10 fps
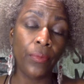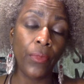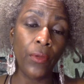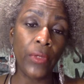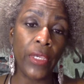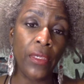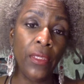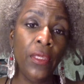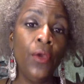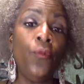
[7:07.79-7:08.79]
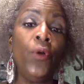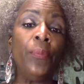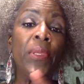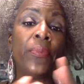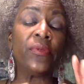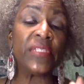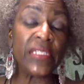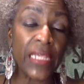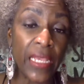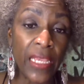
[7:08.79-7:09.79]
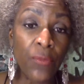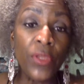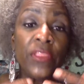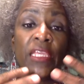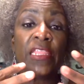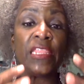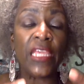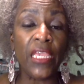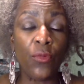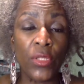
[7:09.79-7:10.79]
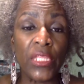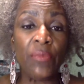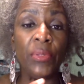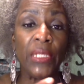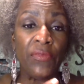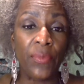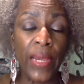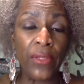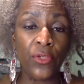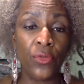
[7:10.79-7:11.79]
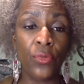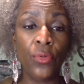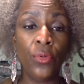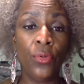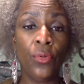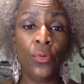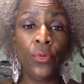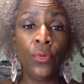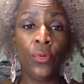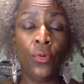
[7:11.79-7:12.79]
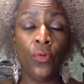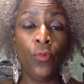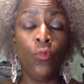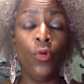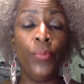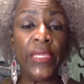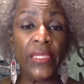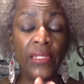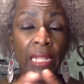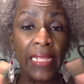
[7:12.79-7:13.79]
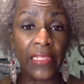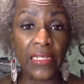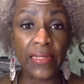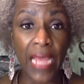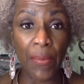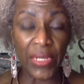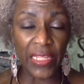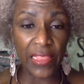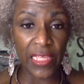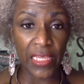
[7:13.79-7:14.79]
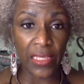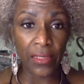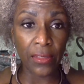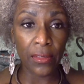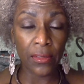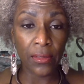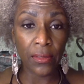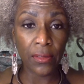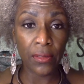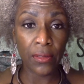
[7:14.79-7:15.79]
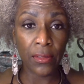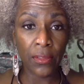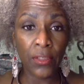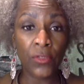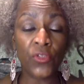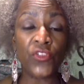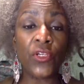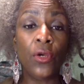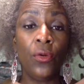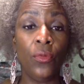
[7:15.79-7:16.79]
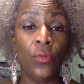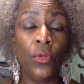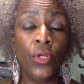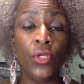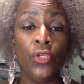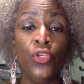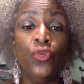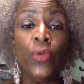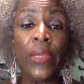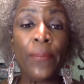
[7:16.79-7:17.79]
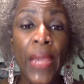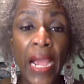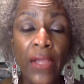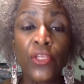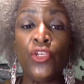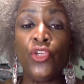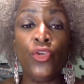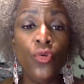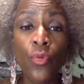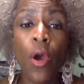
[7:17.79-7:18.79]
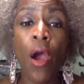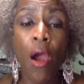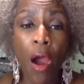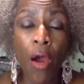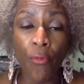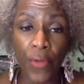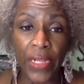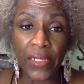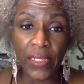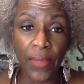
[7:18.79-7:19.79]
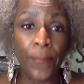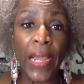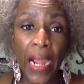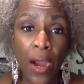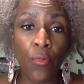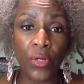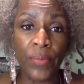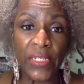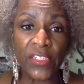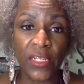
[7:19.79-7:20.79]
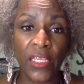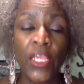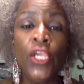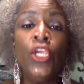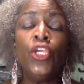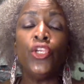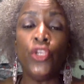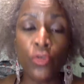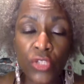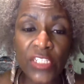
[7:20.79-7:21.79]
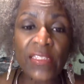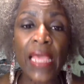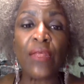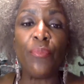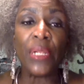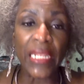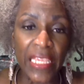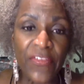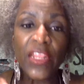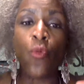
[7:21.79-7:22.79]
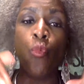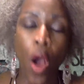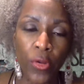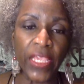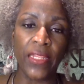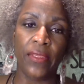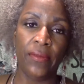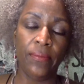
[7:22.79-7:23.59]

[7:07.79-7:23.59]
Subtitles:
Okay? What people say, what they think, what they believe about you will be like the dominant thing. So, you are already empowered mentally. You just got to believe it and walk in it.